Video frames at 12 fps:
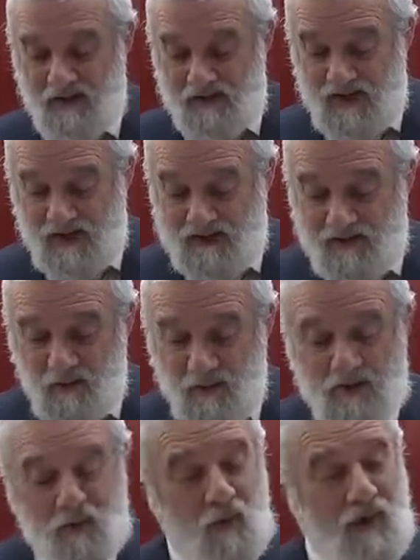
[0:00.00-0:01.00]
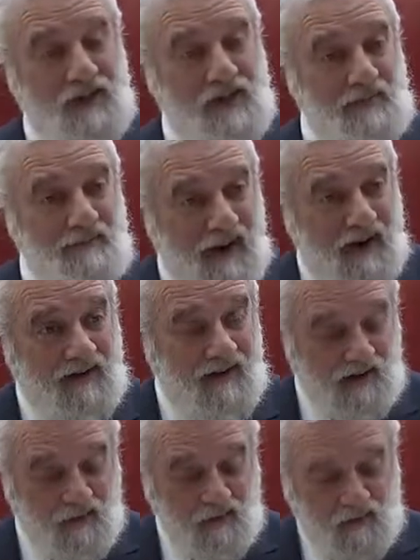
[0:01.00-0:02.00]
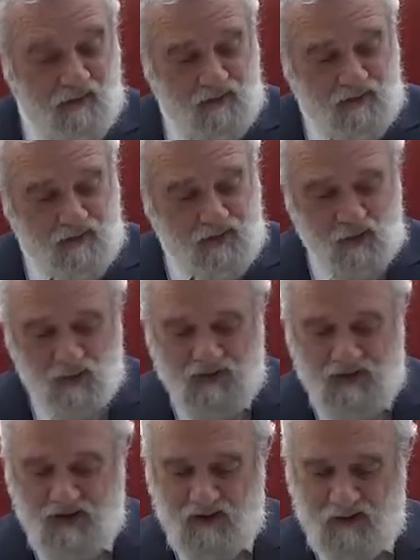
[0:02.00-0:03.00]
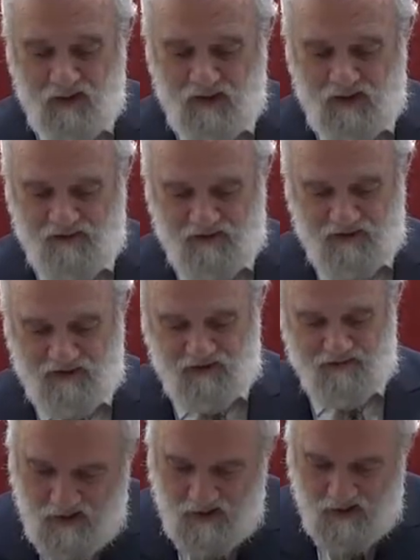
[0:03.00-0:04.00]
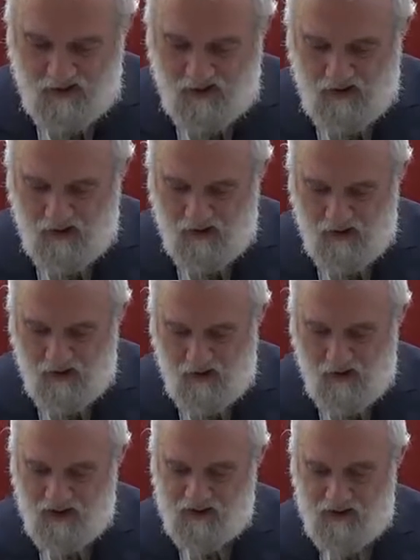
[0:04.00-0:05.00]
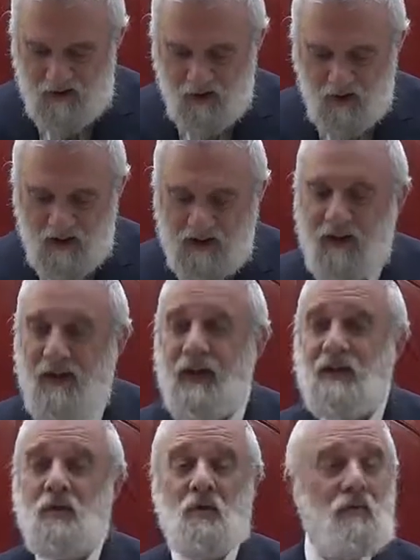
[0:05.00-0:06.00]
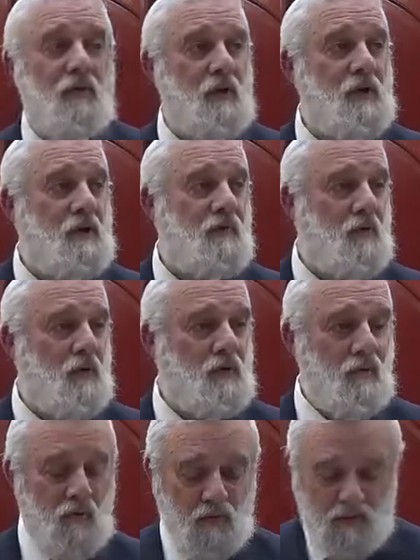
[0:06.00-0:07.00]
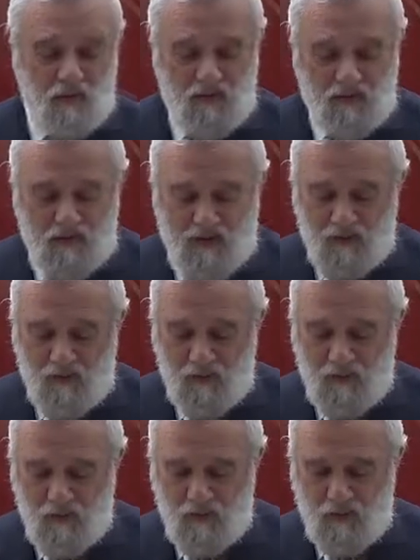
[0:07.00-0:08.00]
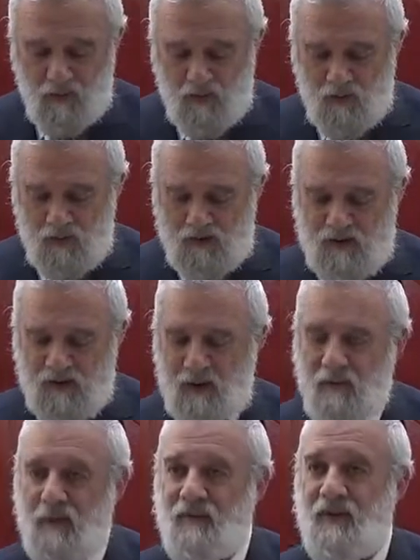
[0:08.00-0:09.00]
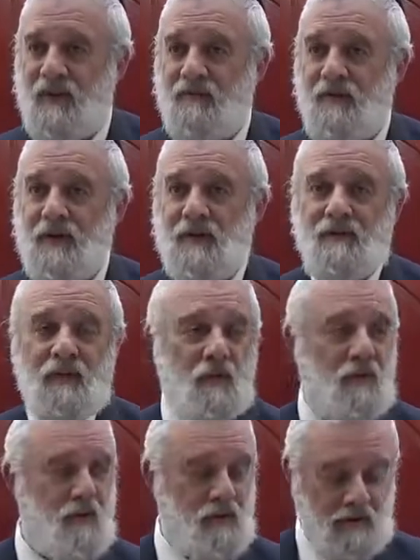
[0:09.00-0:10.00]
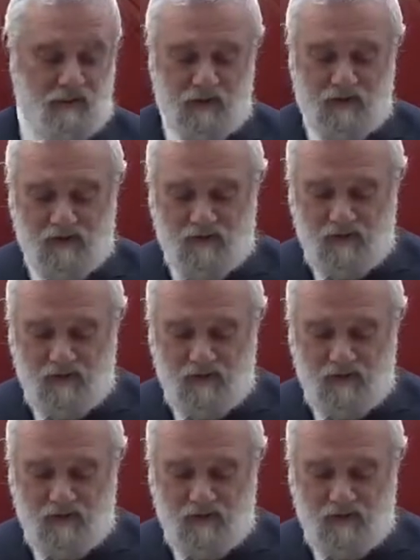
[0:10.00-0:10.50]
That's the reason why Siparti, I look forward to Yeshuatecha, to your salvation. All right, look at the next two verses. For those of you who know a little Hebrew, you will notice a little bit of a difference, even though they're similar.